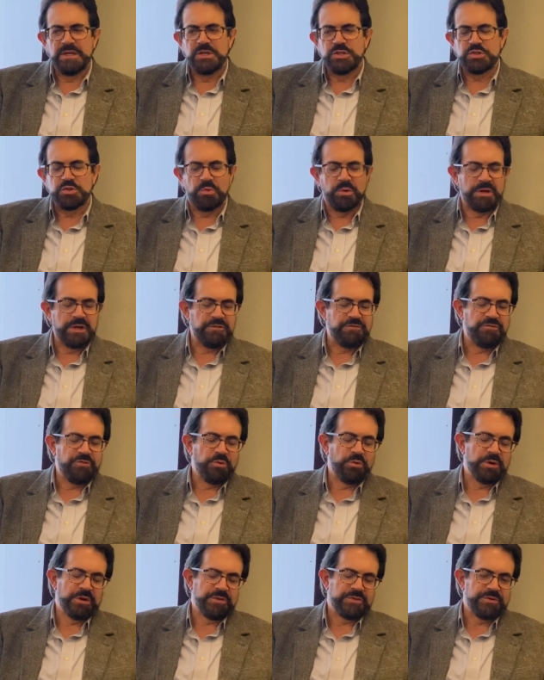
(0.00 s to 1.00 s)

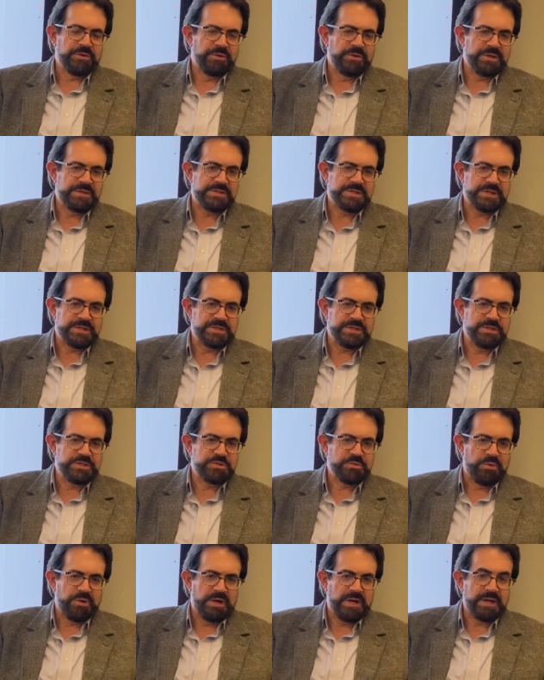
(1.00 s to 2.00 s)
24 to 36 inch
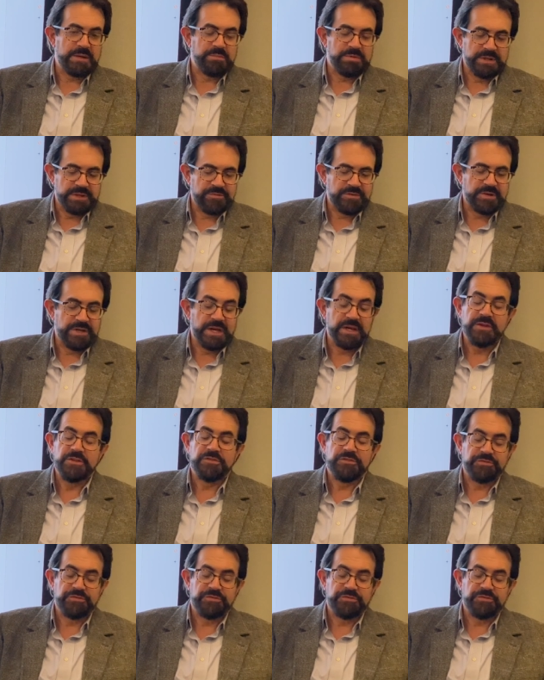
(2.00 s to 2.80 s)
wide, believe it or not,